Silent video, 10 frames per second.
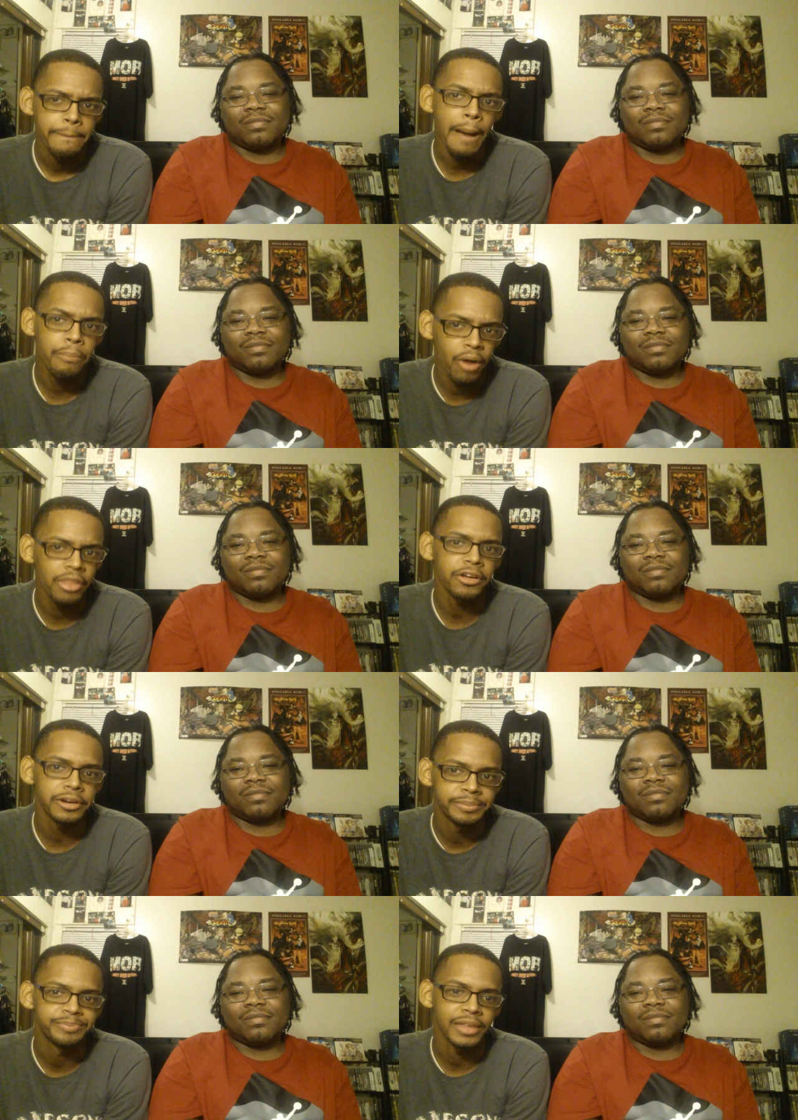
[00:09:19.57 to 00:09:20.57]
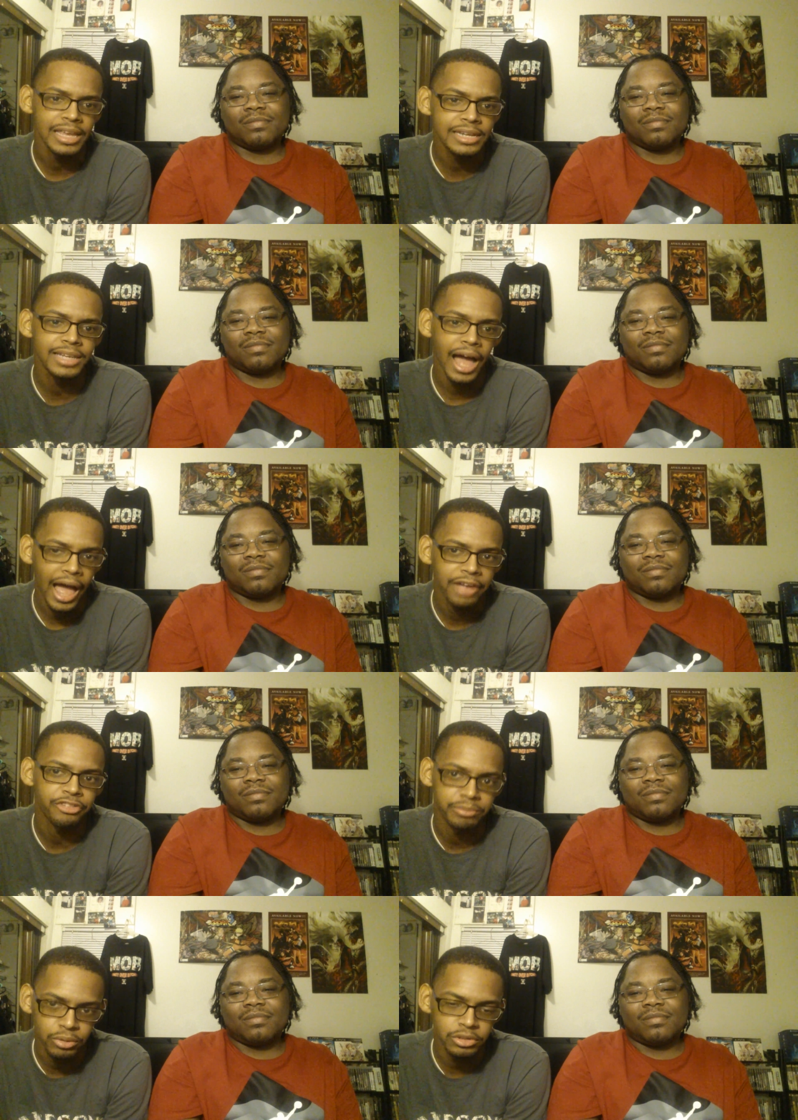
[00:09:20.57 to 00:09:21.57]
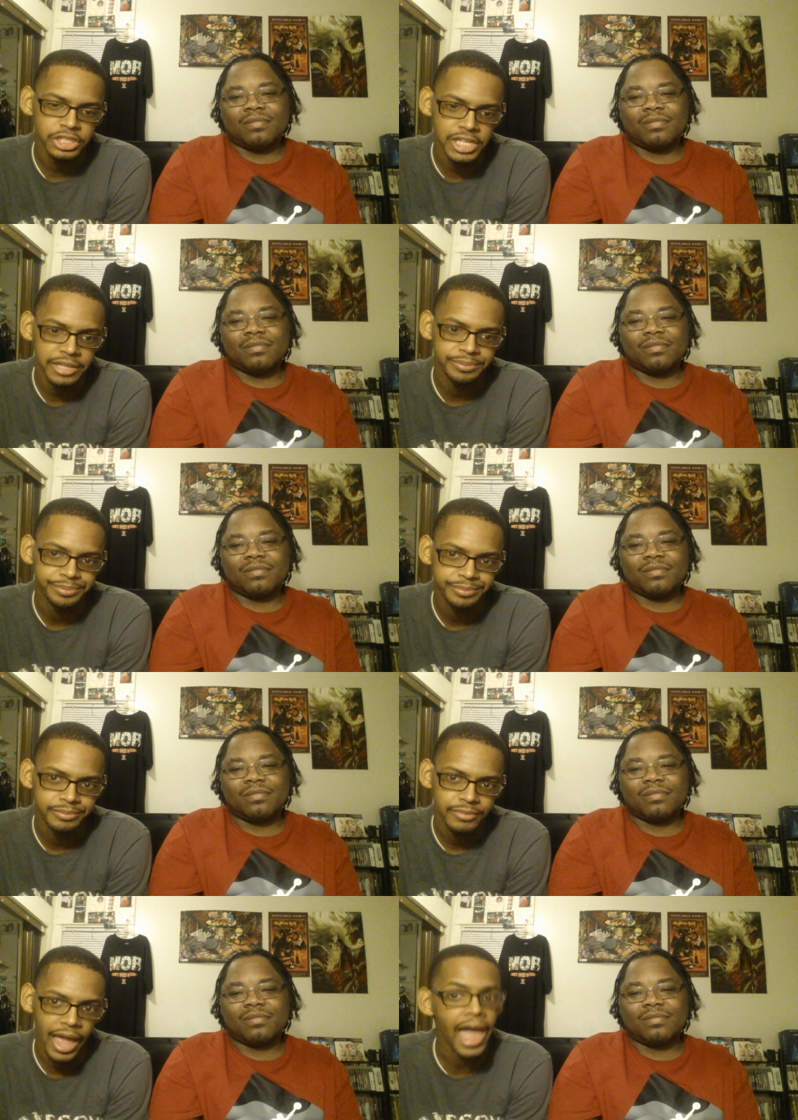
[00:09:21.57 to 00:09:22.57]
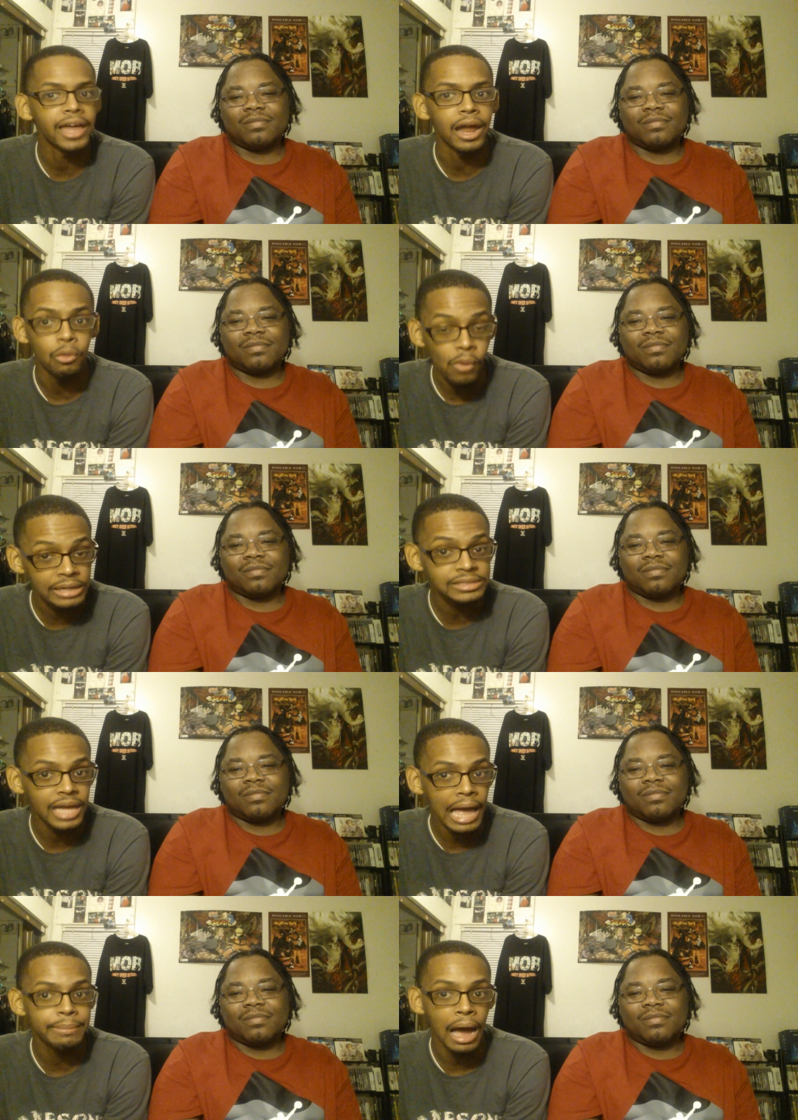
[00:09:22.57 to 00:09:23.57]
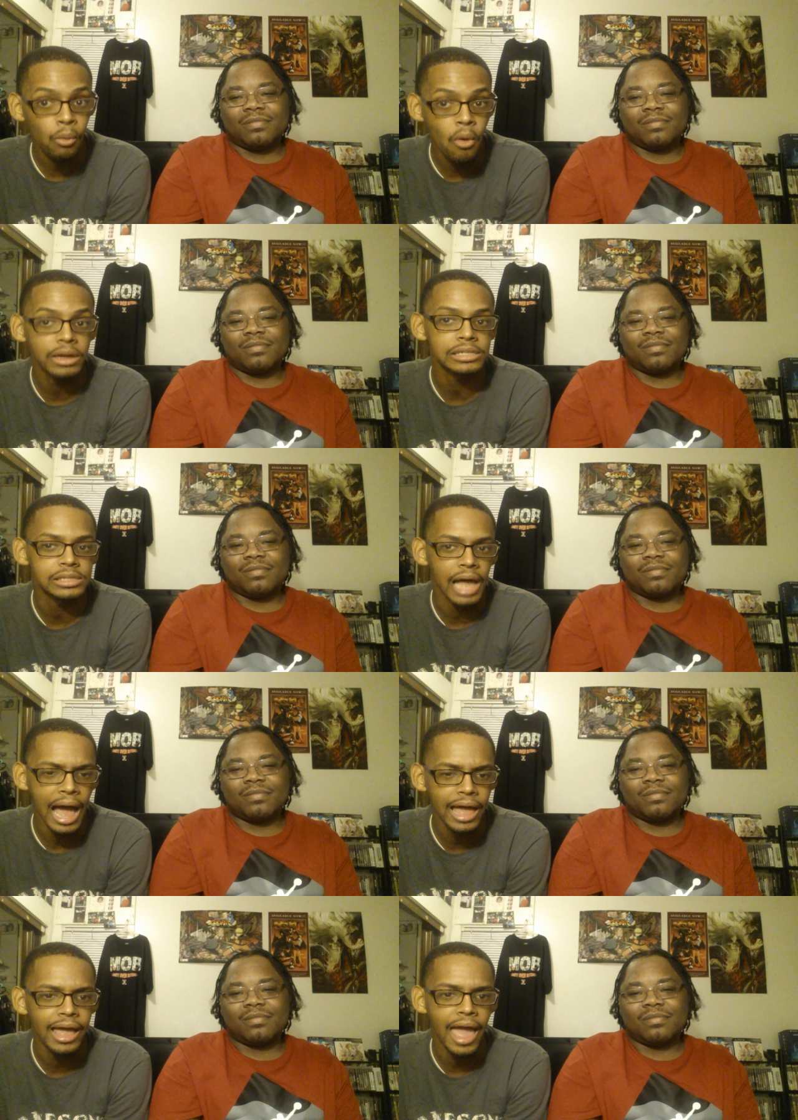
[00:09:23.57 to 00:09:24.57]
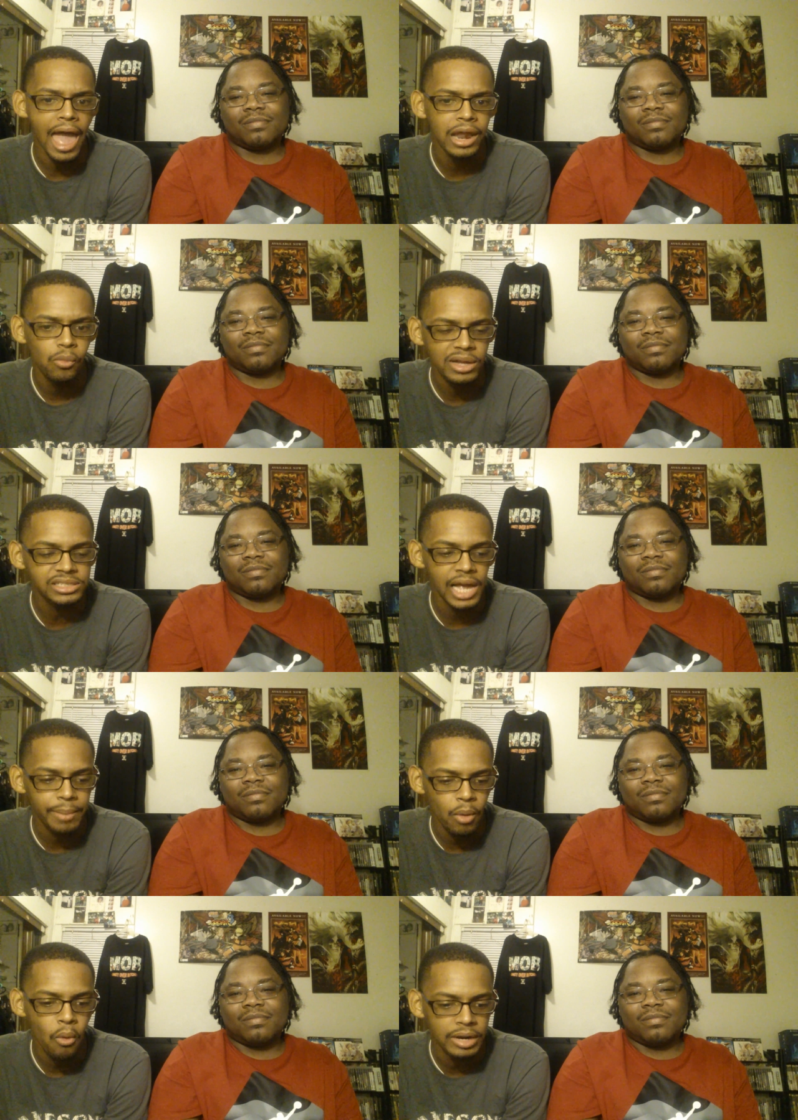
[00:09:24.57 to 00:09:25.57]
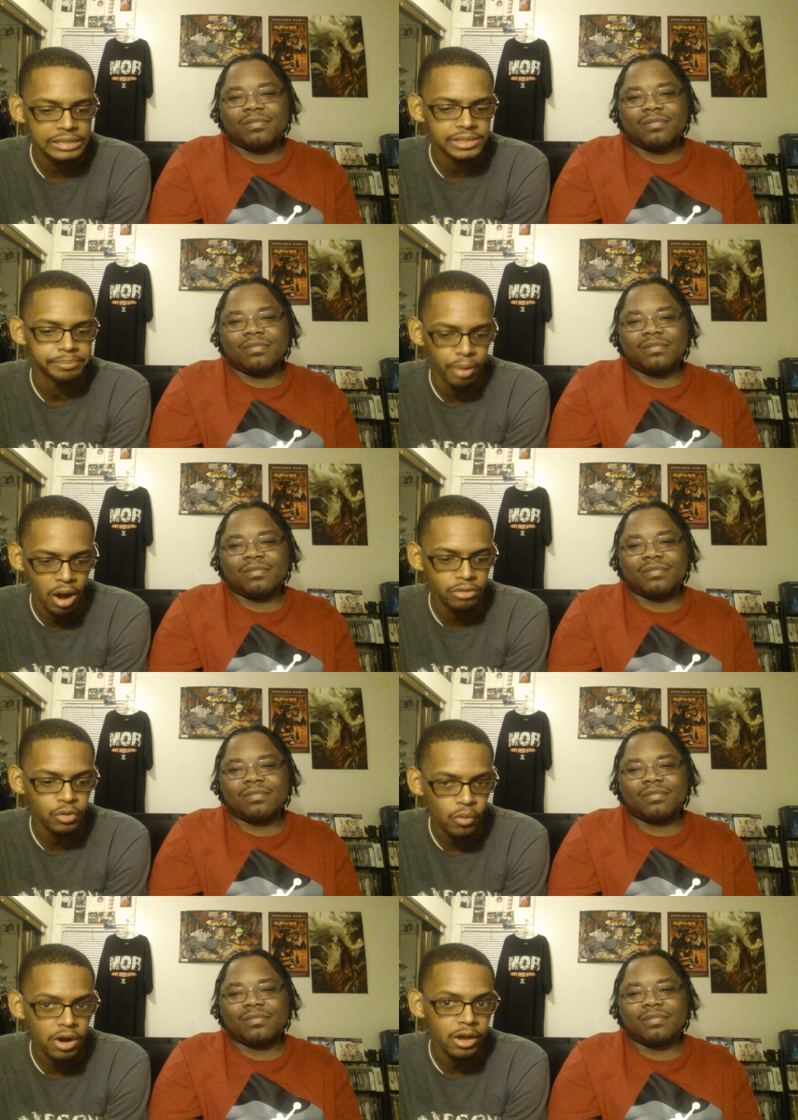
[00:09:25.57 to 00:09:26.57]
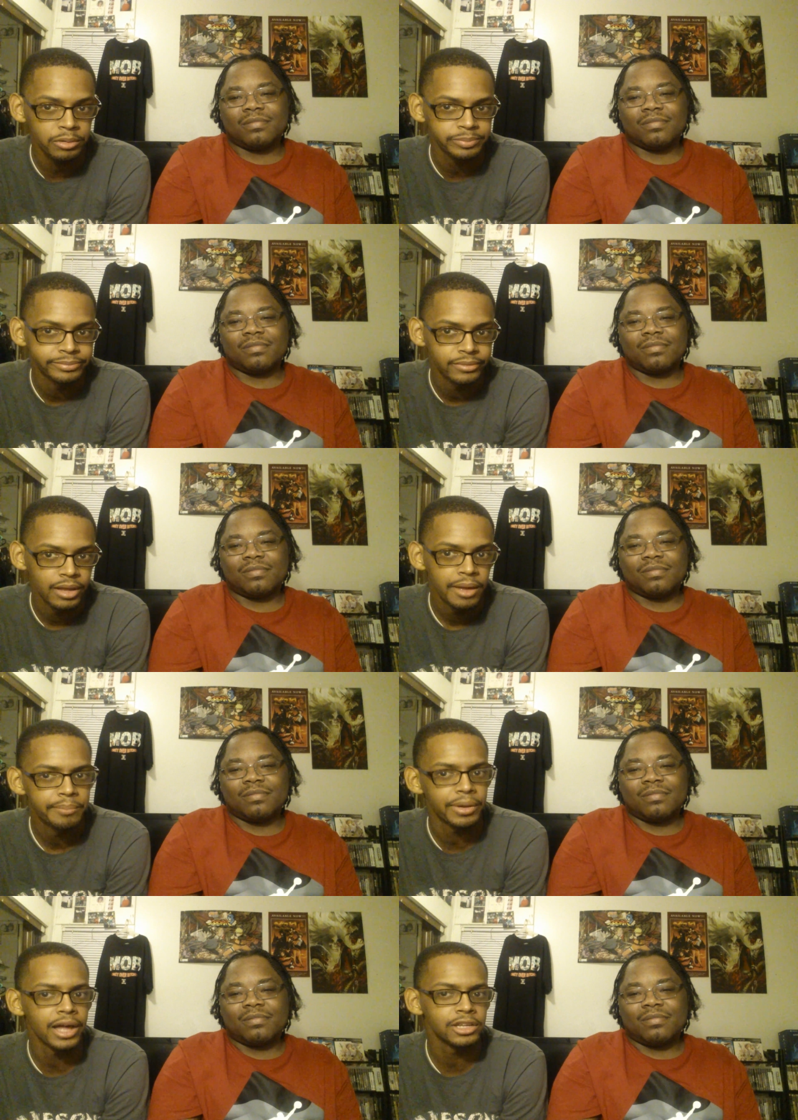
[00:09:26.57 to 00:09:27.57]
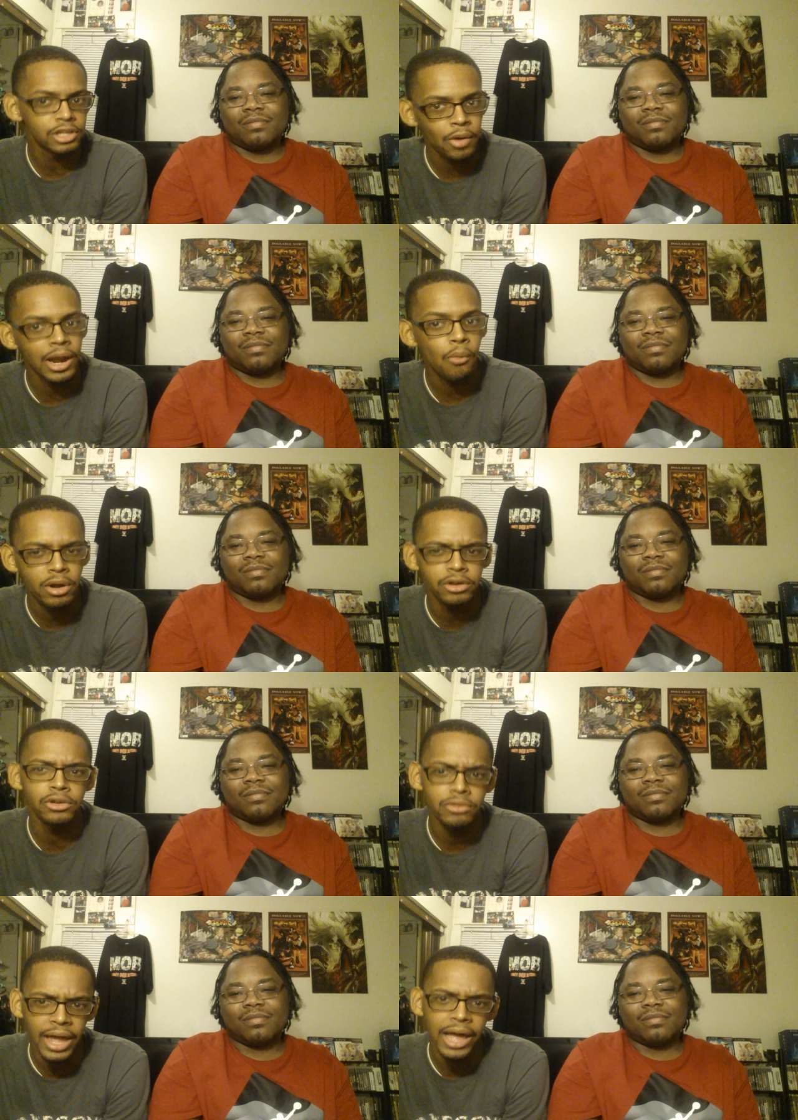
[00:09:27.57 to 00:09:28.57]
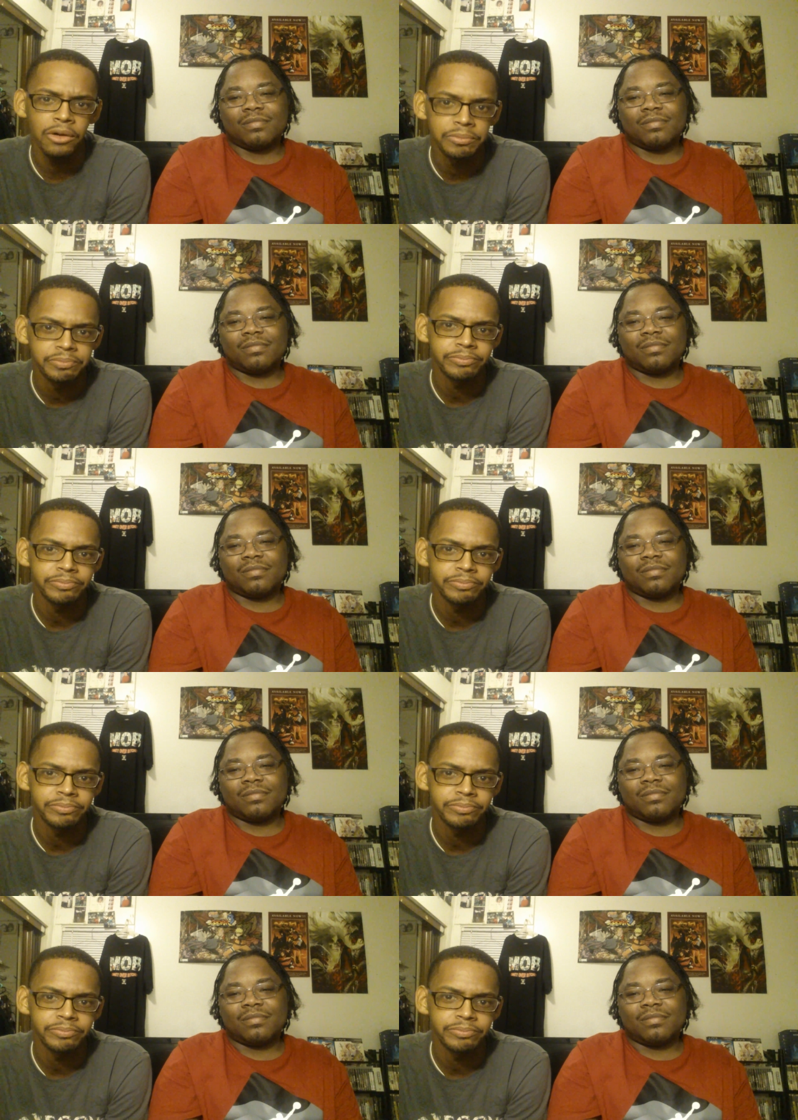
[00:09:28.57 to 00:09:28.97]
Speaker 1: My brother, he died for bullshit. And at one time, I wanted, uh, and at one time, I wanted to burn the world. But you know what I want to do now?